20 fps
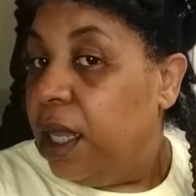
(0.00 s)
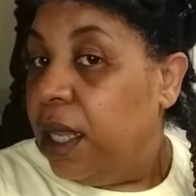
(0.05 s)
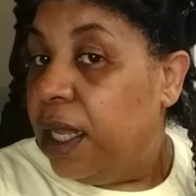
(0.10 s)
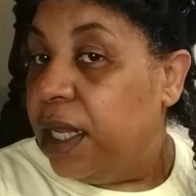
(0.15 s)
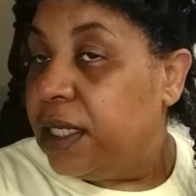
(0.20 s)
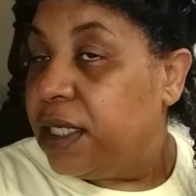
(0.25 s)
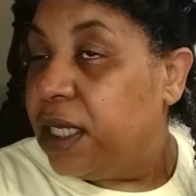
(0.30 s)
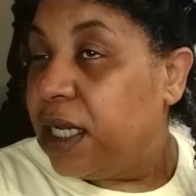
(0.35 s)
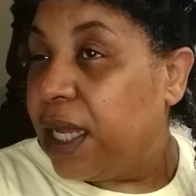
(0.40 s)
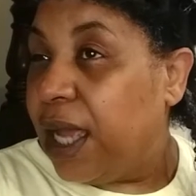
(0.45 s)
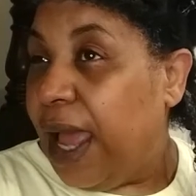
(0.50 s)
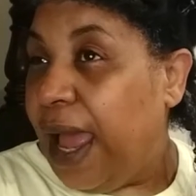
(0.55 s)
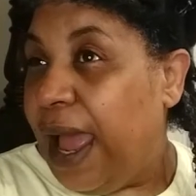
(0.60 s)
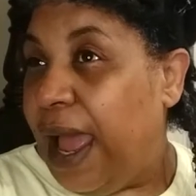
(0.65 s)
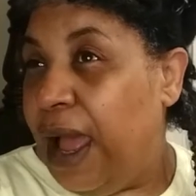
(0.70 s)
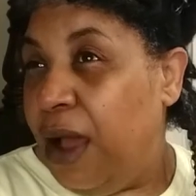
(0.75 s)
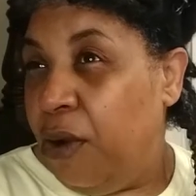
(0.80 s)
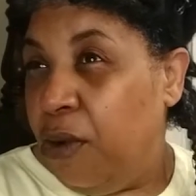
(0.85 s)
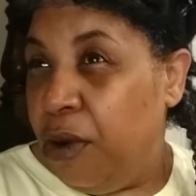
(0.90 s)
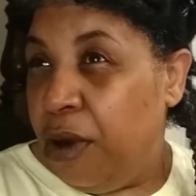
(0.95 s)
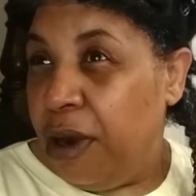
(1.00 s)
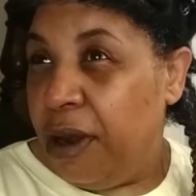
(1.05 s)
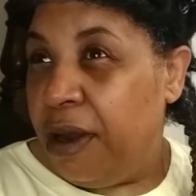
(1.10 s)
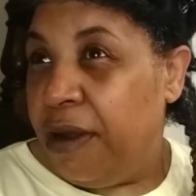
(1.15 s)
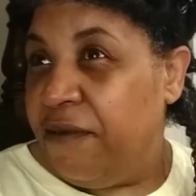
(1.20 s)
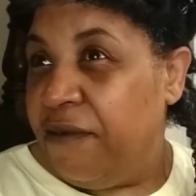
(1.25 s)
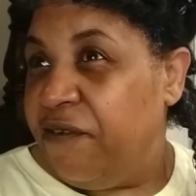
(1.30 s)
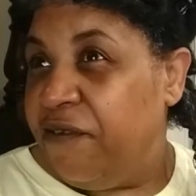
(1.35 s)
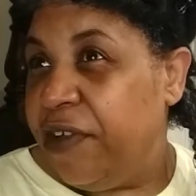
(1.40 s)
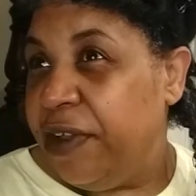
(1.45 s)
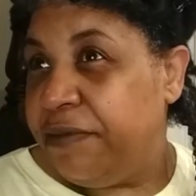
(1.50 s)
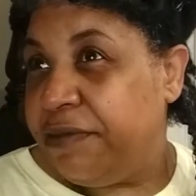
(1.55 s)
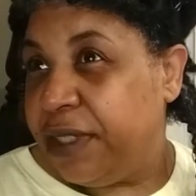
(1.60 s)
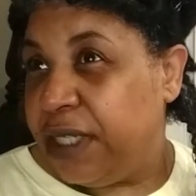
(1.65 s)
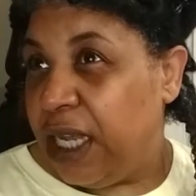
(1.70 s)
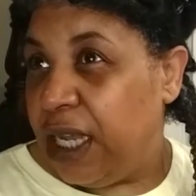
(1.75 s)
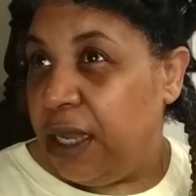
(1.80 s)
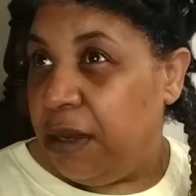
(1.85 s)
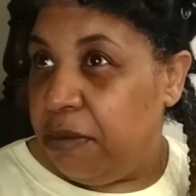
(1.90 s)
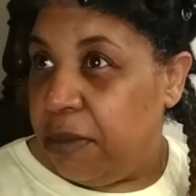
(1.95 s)
It took an hour and
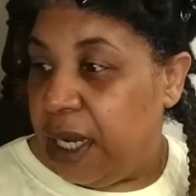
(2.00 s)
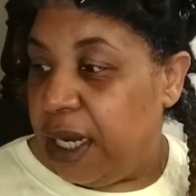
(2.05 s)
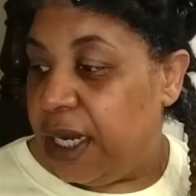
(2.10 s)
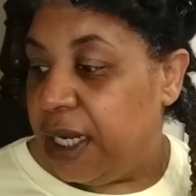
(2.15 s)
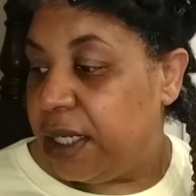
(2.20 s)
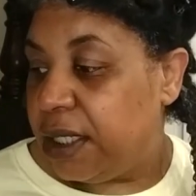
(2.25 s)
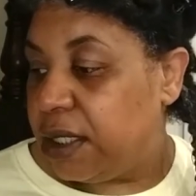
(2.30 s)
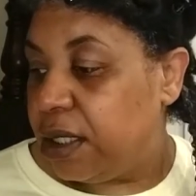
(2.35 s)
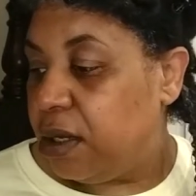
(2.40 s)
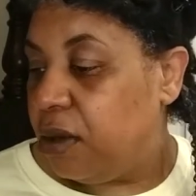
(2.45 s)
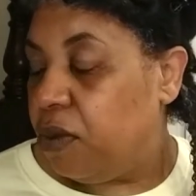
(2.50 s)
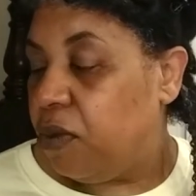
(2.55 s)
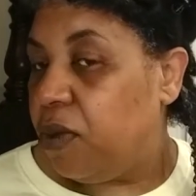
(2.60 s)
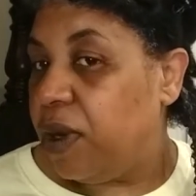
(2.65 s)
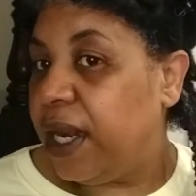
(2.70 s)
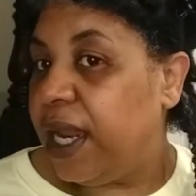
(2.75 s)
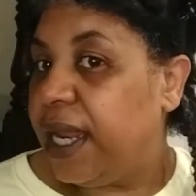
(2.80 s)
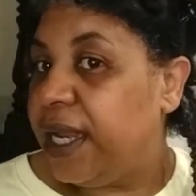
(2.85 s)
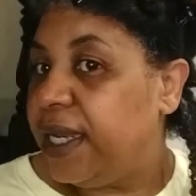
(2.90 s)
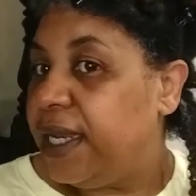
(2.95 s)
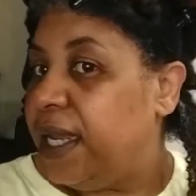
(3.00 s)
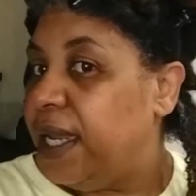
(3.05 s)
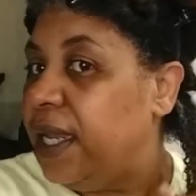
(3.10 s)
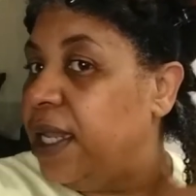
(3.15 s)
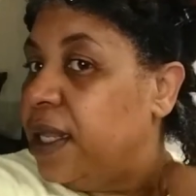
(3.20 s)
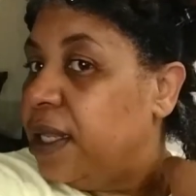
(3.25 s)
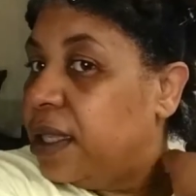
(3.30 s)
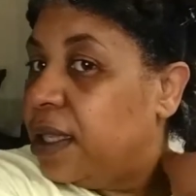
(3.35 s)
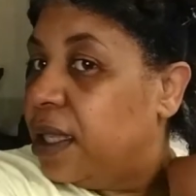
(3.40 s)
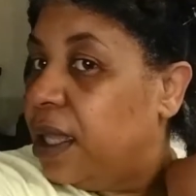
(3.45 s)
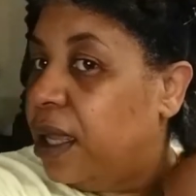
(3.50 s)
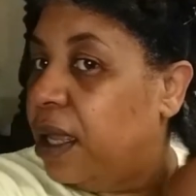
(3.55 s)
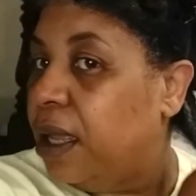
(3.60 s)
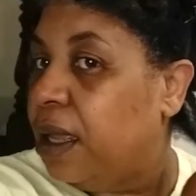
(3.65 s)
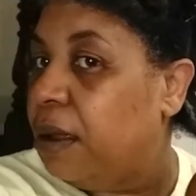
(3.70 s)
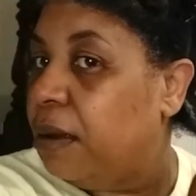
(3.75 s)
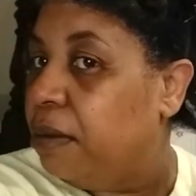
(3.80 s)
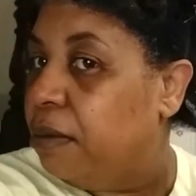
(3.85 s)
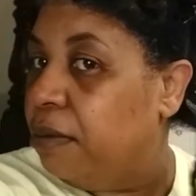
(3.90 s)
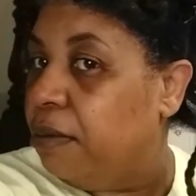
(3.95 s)
15 minutes when I did
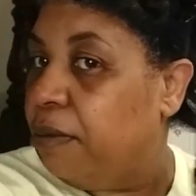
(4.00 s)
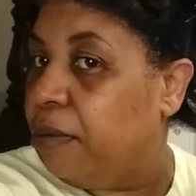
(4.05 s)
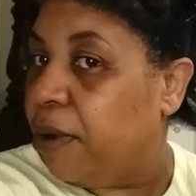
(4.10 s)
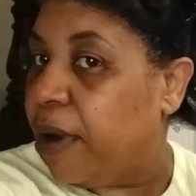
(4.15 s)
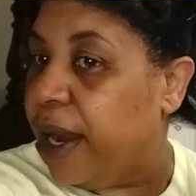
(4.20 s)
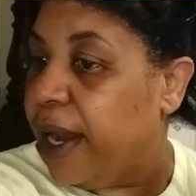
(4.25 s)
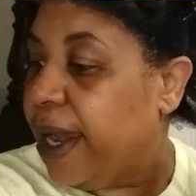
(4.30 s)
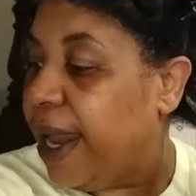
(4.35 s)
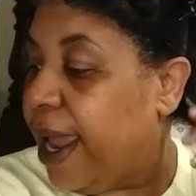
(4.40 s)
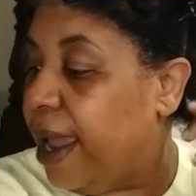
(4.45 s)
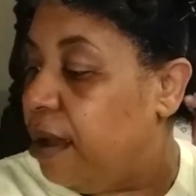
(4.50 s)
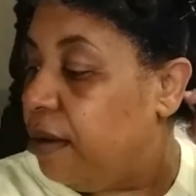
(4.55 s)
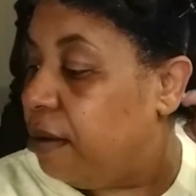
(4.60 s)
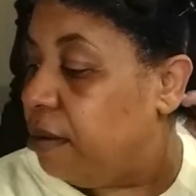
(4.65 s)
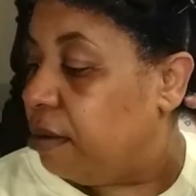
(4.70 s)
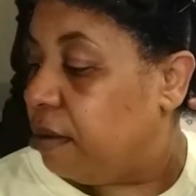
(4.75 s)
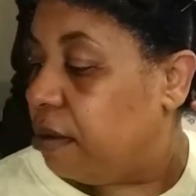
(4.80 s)
the braid out.